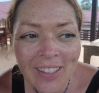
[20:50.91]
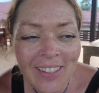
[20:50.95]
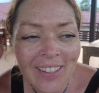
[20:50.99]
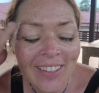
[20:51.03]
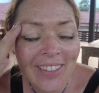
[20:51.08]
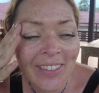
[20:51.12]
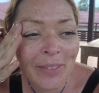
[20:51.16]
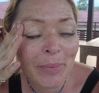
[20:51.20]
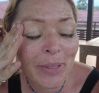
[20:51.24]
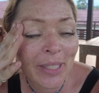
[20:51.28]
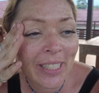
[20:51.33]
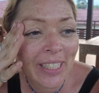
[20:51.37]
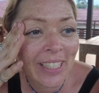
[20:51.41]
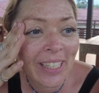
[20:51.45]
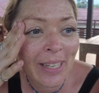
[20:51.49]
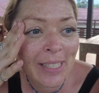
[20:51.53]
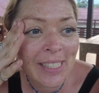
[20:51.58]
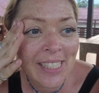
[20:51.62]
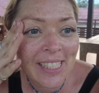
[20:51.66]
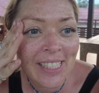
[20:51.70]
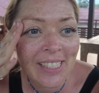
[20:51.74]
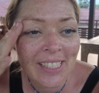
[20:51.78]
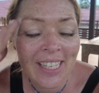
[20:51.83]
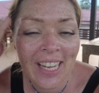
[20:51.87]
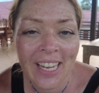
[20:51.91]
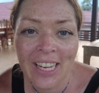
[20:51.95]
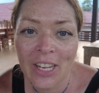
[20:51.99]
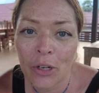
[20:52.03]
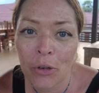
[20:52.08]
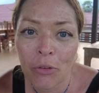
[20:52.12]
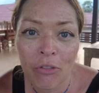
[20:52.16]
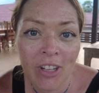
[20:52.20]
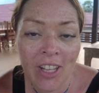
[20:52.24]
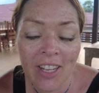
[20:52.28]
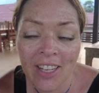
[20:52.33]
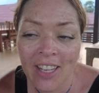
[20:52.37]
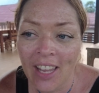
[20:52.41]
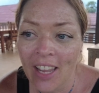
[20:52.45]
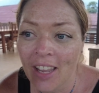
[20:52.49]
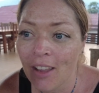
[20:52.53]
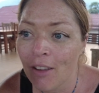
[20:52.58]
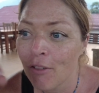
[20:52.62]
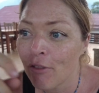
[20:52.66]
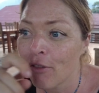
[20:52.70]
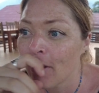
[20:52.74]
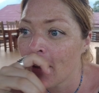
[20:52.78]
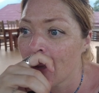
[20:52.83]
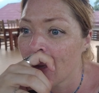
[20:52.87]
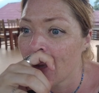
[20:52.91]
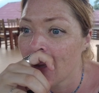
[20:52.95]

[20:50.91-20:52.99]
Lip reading: Oh, I still can't get over that cave.